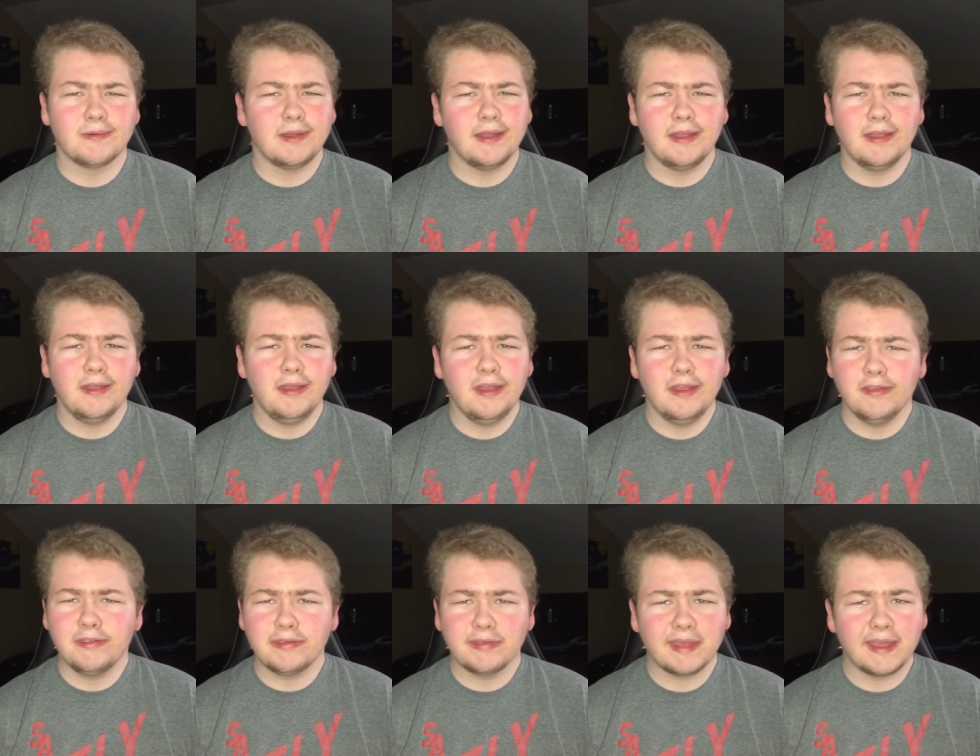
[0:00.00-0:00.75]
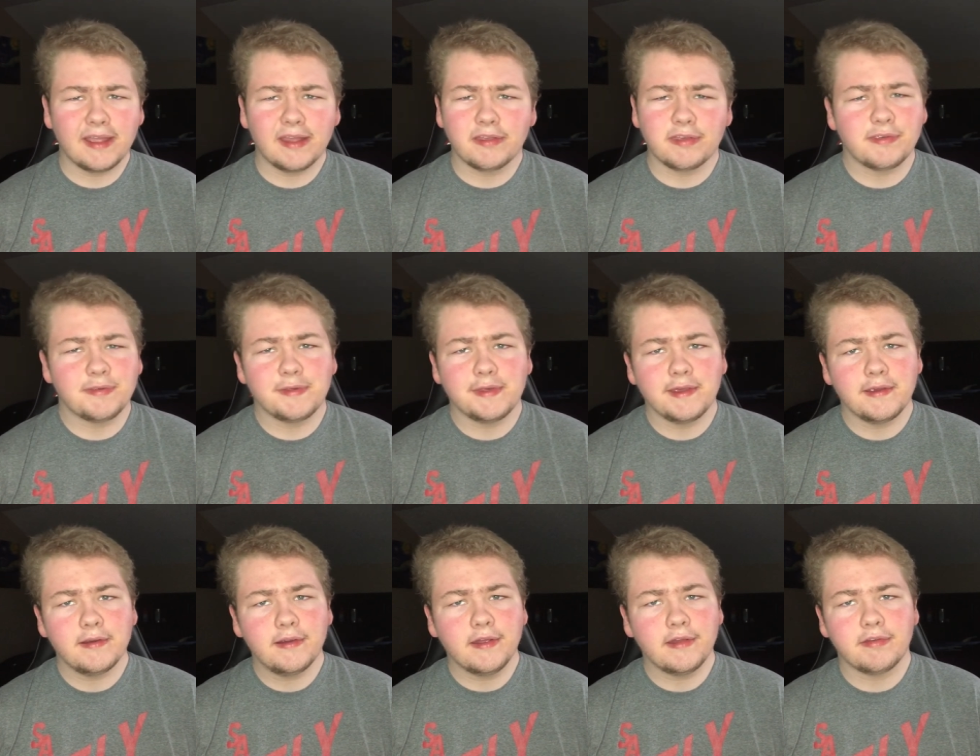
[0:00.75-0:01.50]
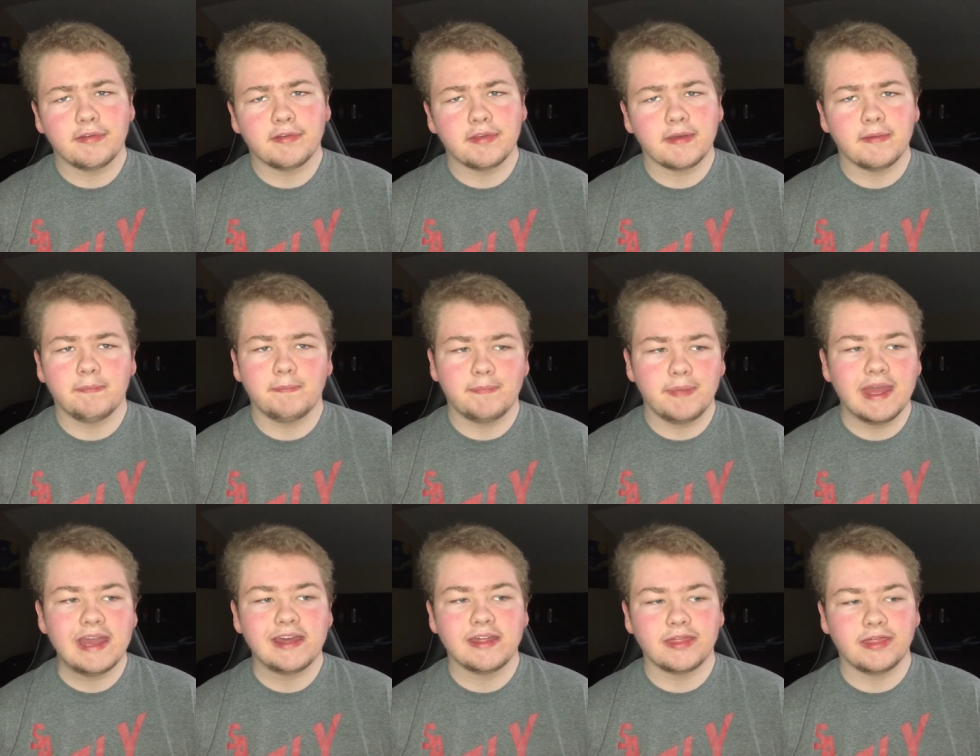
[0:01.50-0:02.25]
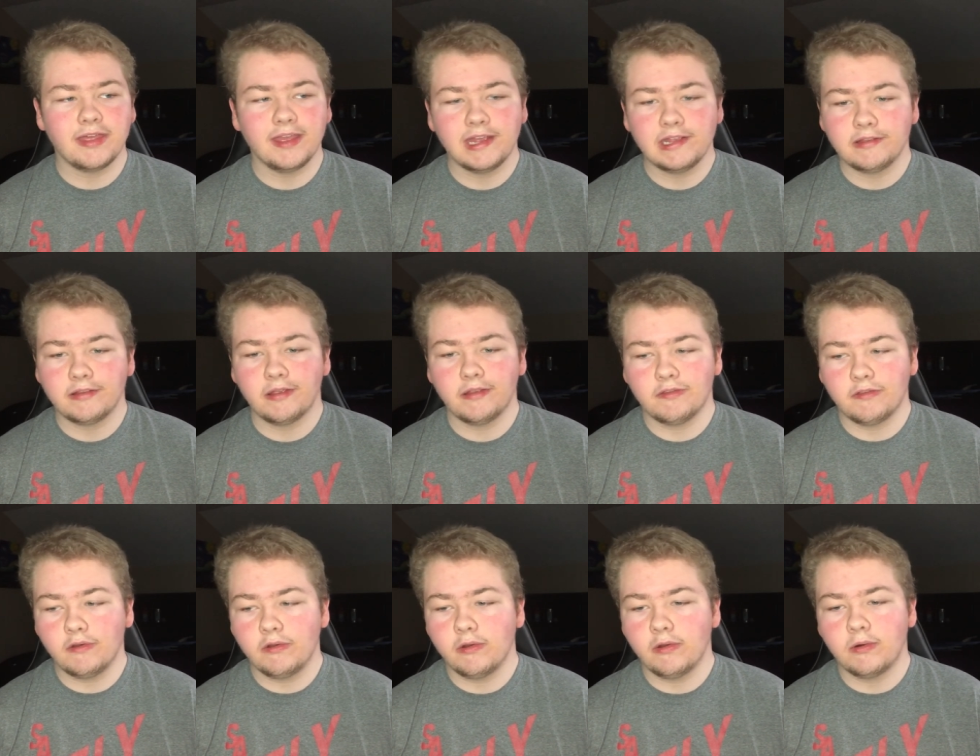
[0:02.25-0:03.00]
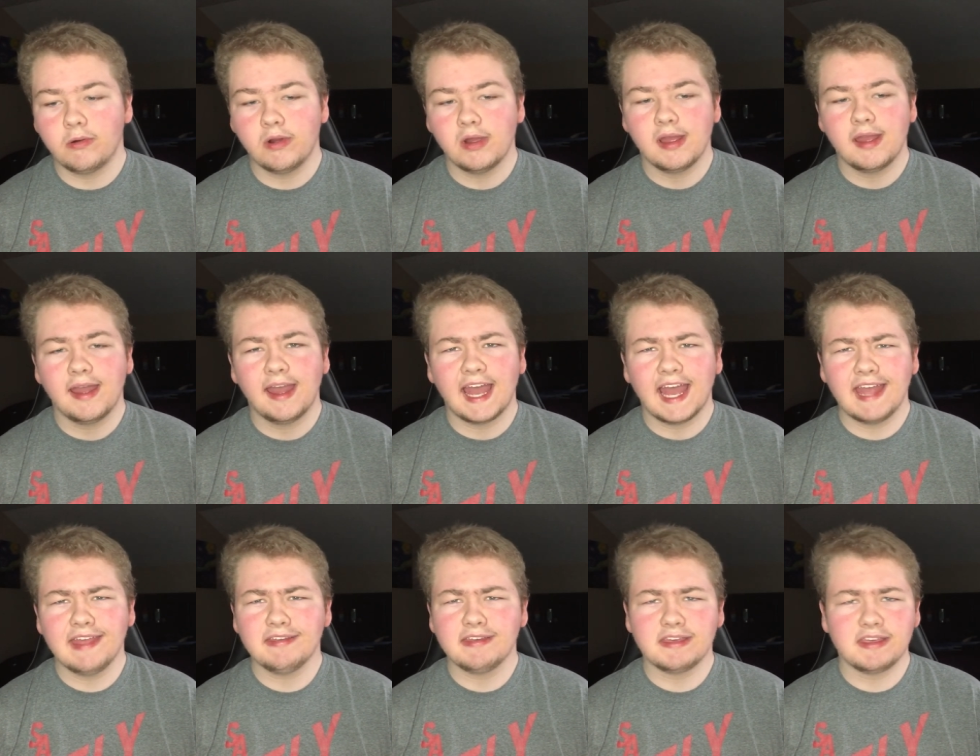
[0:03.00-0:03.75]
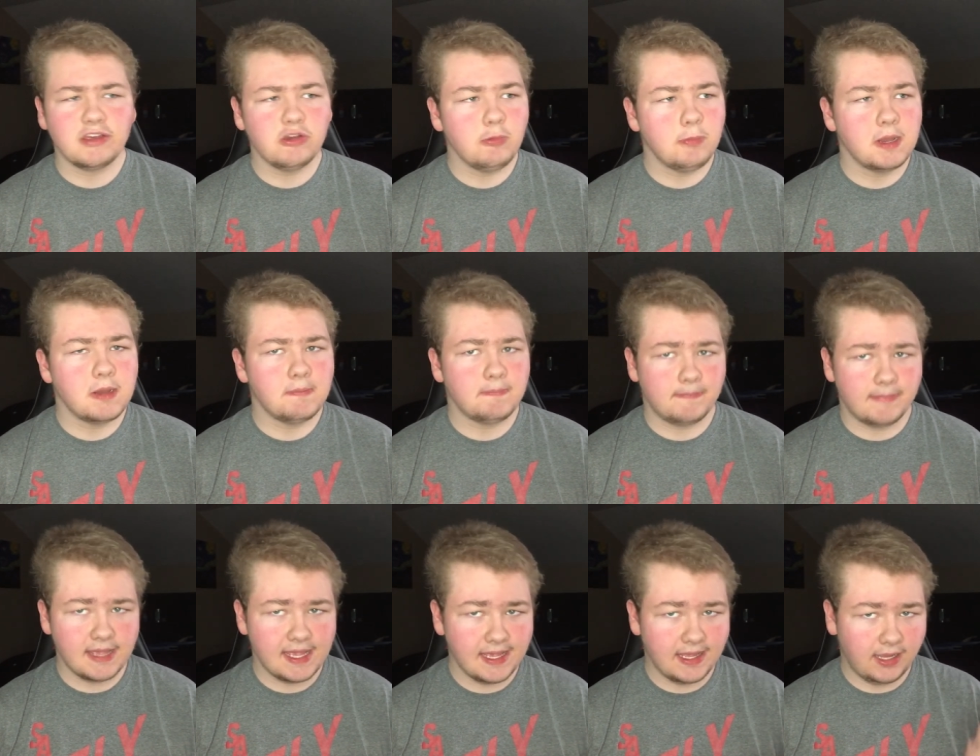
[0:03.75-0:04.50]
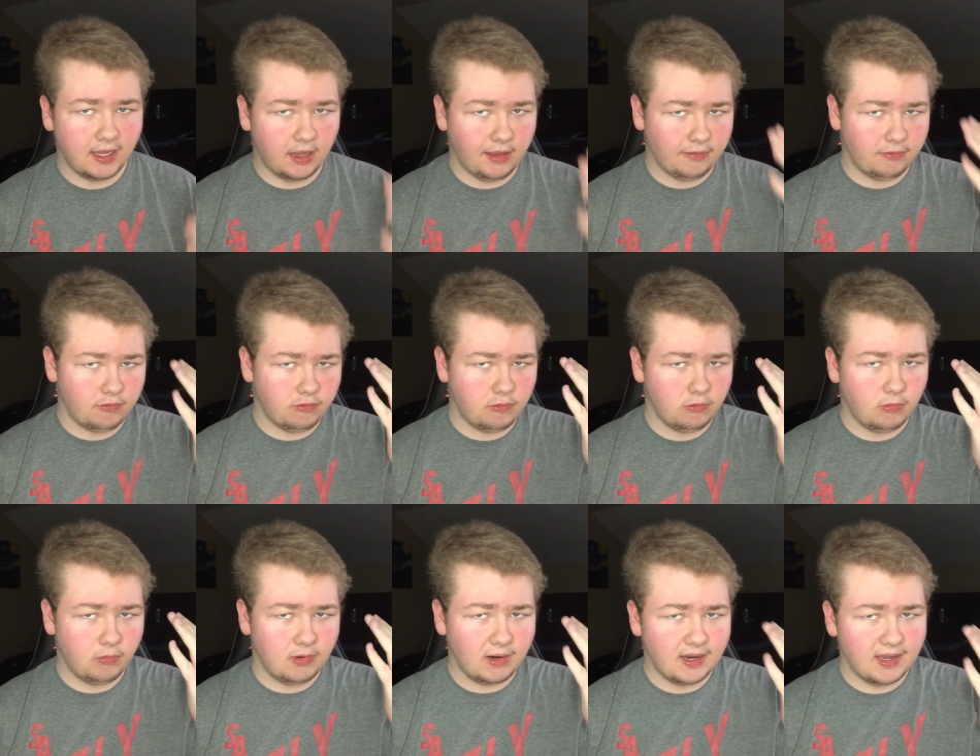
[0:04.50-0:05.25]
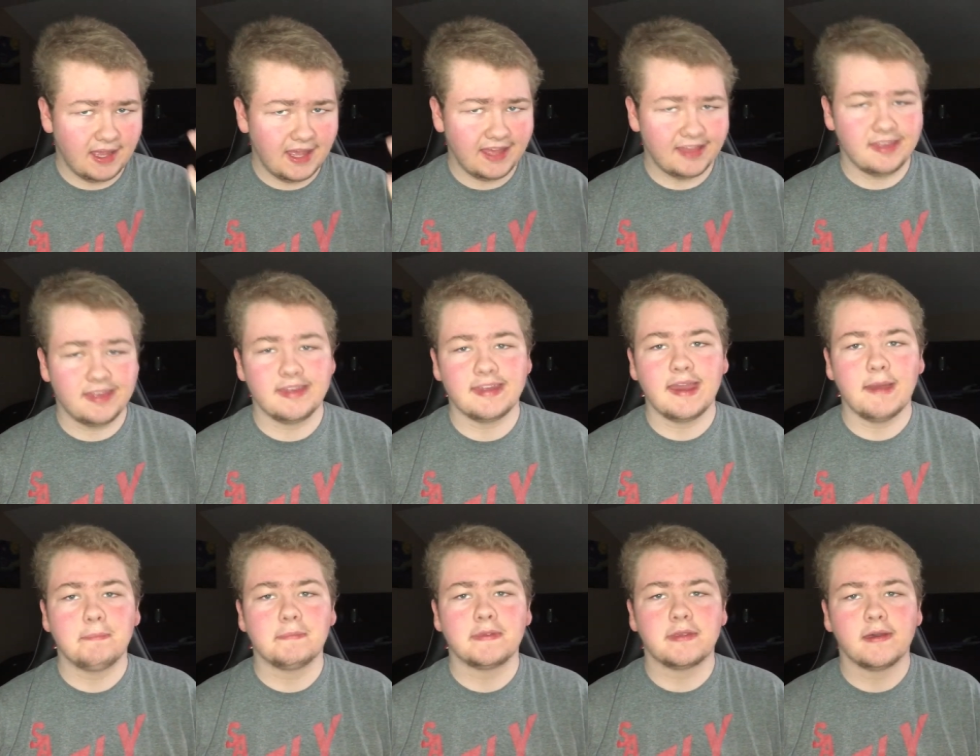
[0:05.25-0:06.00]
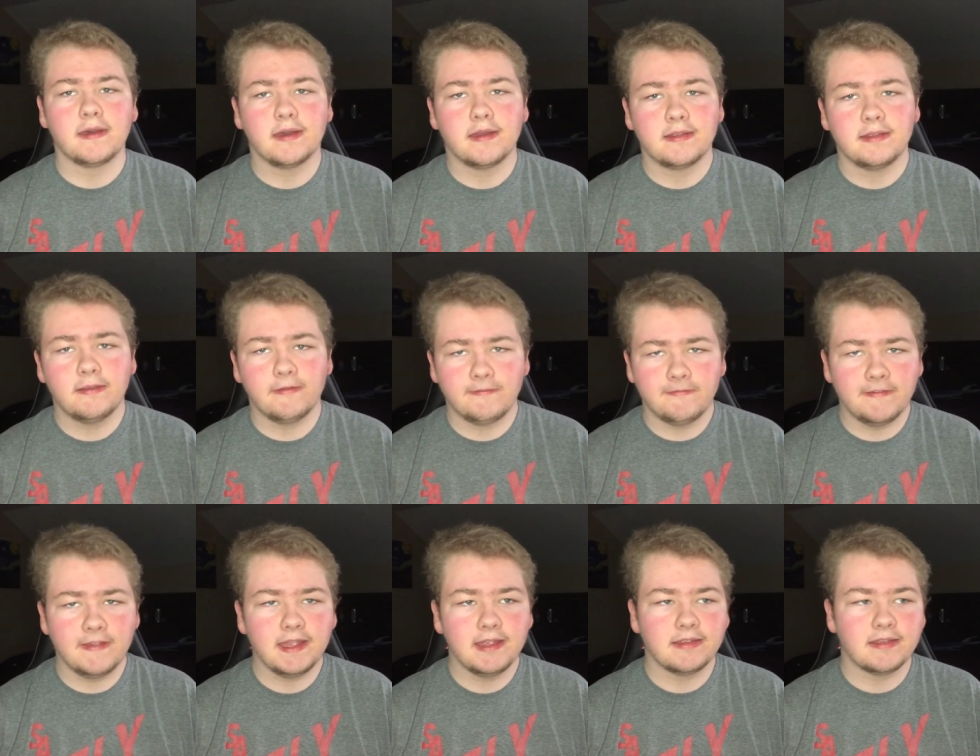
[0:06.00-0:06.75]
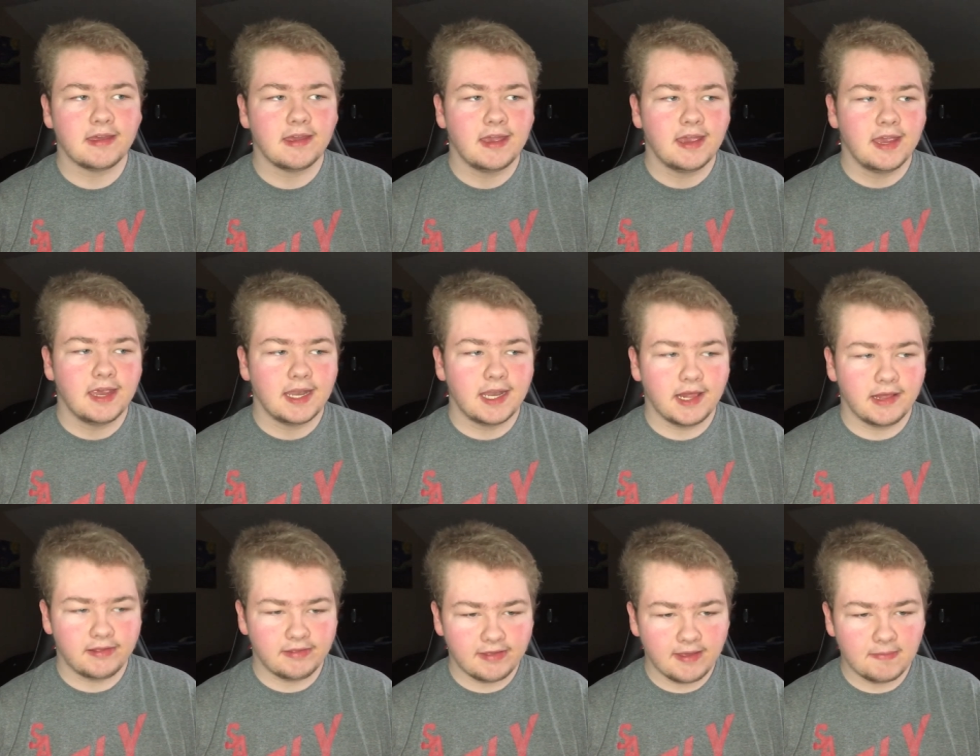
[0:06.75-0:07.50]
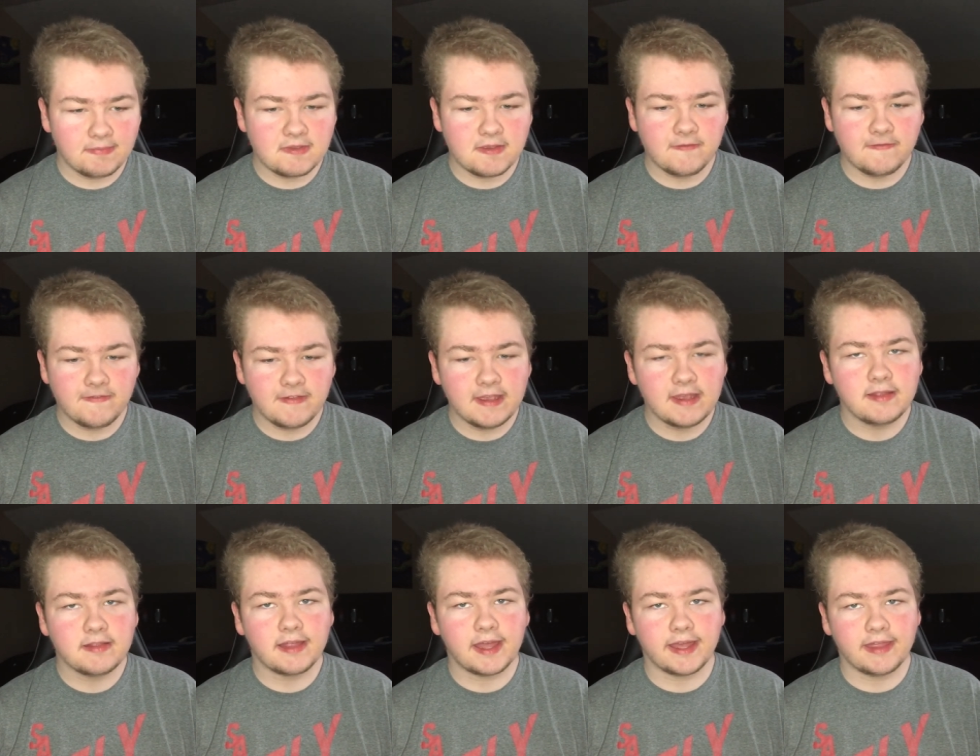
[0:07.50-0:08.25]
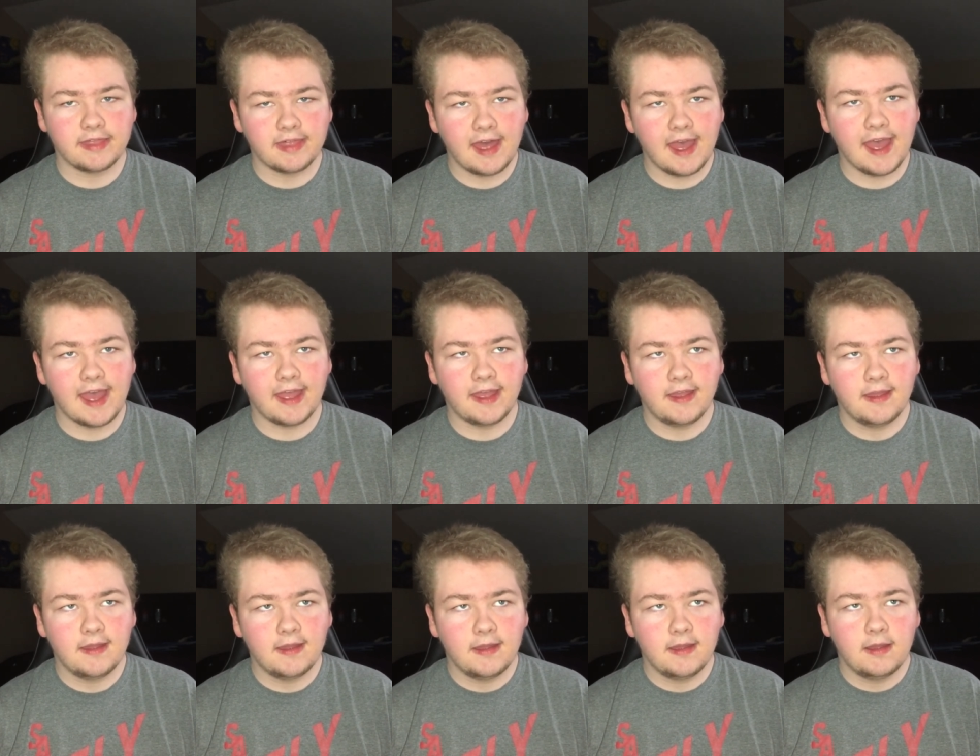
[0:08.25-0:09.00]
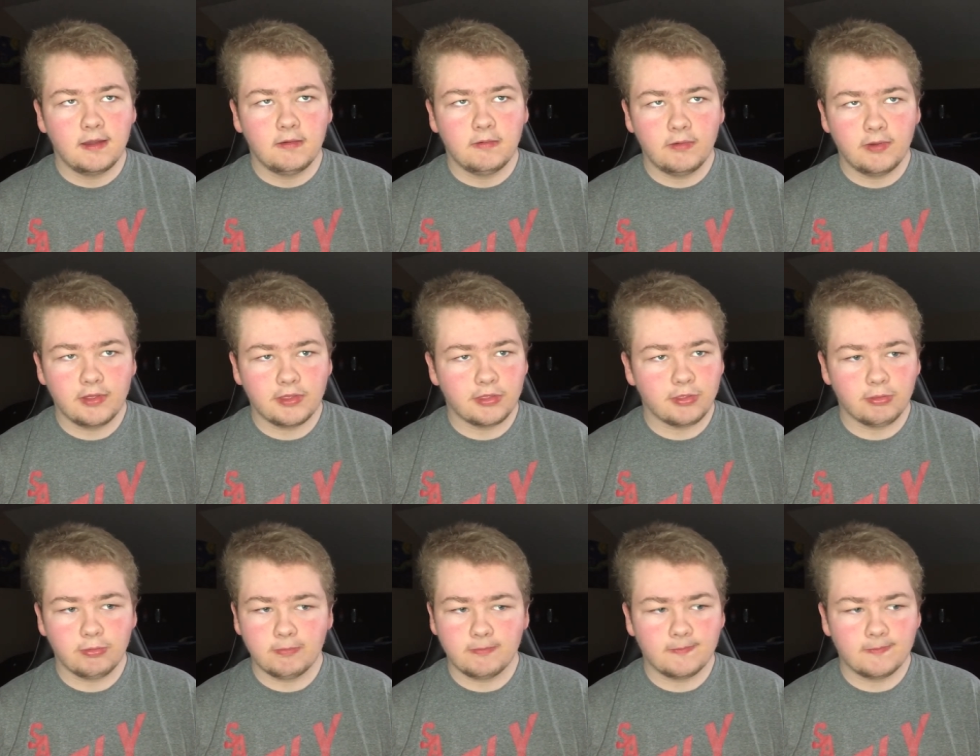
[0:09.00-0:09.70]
is like a seriously big thing to do as a human being, to accept defeat and accept defeat like that with